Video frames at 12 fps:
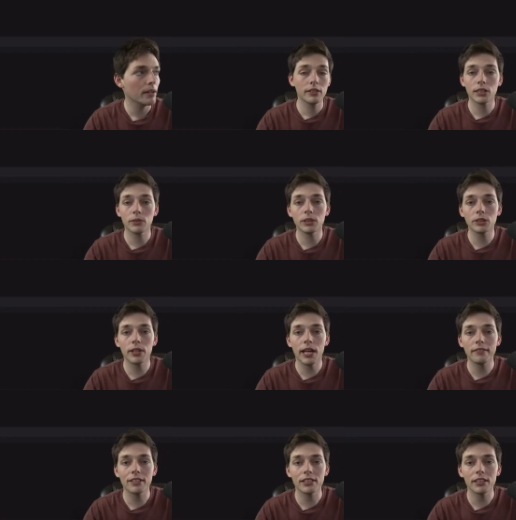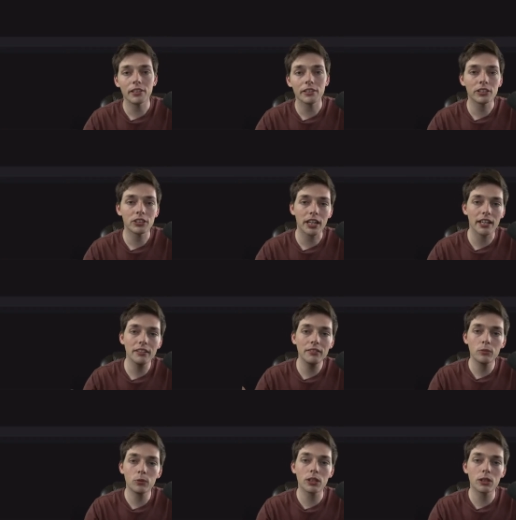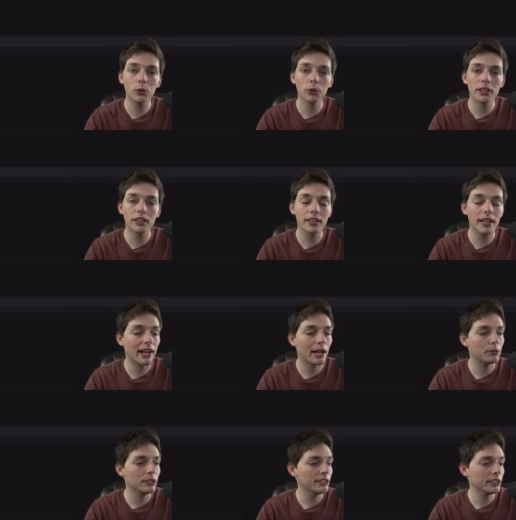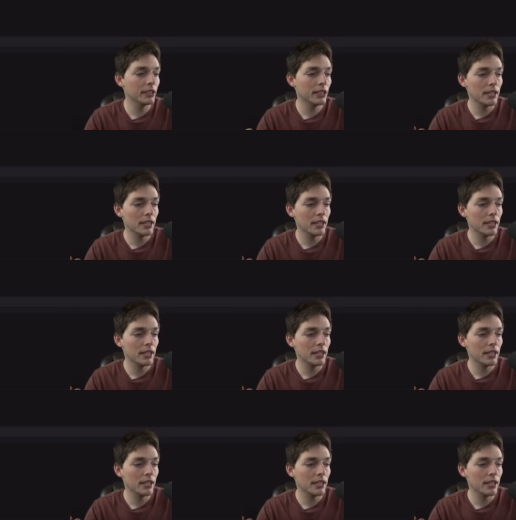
So once we have this layer created, one cool thing that happens